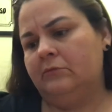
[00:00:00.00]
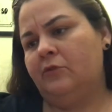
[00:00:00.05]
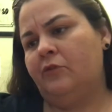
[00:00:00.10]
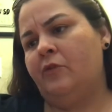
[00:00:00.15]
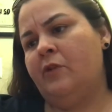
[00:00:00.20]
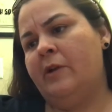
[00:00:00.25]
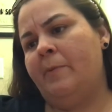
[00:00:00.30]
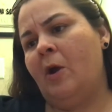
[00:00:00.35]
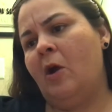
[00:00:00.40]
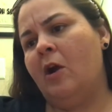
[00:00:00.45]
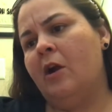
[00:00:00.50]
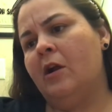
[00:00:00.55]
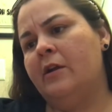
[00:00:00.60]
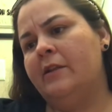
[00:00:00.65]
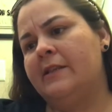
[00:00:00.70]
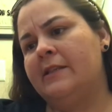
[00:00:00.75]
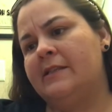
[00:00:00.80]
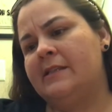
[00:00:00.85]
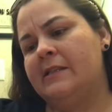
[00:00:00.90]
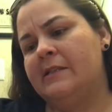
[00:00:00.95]

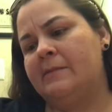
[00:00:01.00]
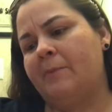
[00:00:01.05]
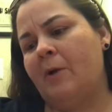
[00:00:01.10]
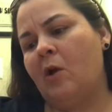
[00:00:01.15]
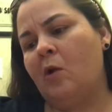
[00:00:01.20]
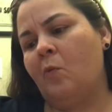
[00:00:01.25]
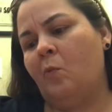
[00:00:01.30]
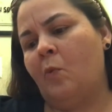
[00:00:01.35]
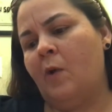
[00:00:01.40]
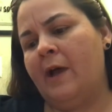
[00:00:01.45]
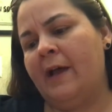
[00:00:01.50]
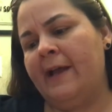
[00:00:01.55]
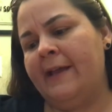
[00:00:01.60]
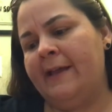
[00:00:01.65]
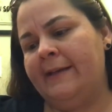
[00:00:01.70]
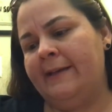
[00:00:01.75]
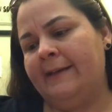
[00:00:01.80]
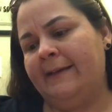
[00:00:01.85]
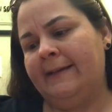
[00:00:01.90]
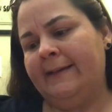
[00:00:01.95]
3-part. This is part
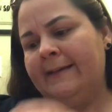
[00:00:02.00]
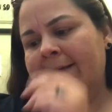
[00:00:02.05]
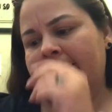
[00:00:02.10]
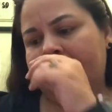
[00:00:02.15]
one.